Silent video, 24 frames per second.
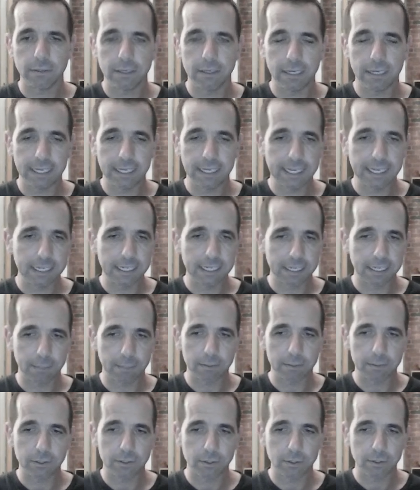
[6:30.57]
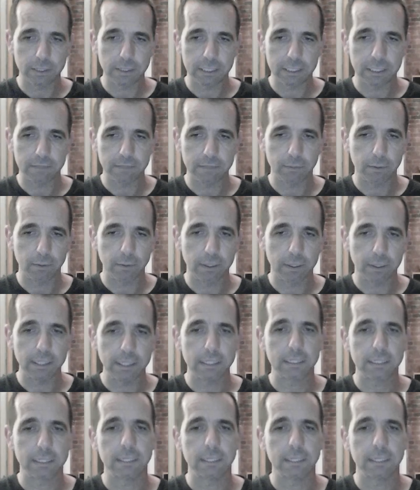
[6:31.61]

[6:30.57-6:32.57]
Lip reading: Again, a couple of choices for white.